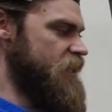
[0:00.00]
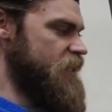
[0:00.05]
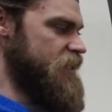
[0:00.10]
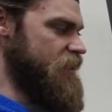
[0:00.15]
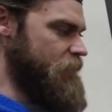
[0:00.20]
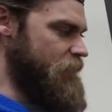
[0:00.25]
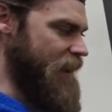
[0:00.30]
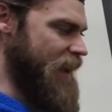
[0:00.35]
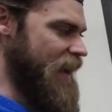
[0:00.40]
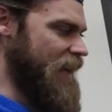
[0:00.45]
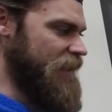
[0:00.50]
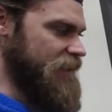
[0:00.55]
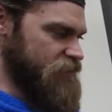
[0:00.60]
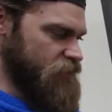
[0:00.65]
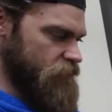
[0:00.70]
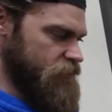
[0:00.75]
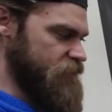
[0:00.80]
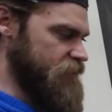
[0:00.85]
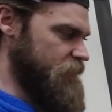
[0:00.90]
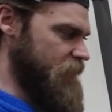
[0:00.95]
The back is
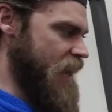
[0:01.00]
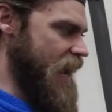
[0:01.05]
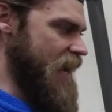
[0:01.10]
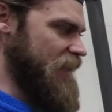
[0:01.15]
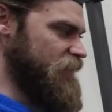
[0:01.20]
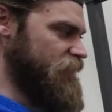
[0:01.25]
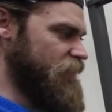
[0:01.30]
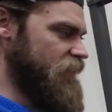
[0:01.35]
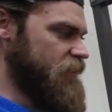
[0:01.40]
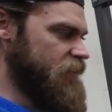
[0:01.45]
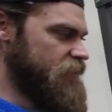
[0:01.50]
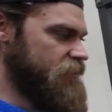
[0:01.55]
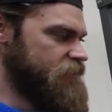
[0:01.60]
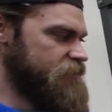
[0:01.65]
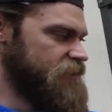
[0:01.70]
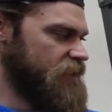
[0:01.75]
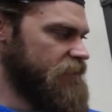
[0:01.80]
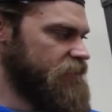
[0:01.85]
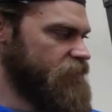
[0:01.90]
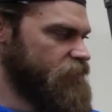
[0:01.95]
always going to be activated,
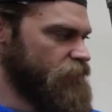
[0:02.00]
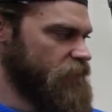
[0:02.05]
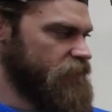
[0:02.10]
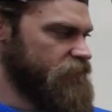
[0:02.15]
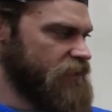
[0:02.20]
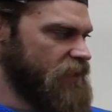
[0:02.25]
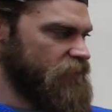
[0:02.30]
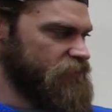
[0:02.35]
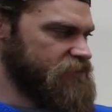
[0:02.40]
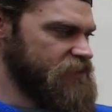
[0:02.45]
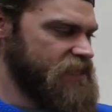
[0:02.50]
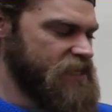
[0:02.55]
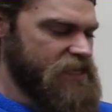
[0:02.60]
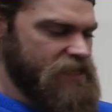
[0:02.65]
slightly the rear delts,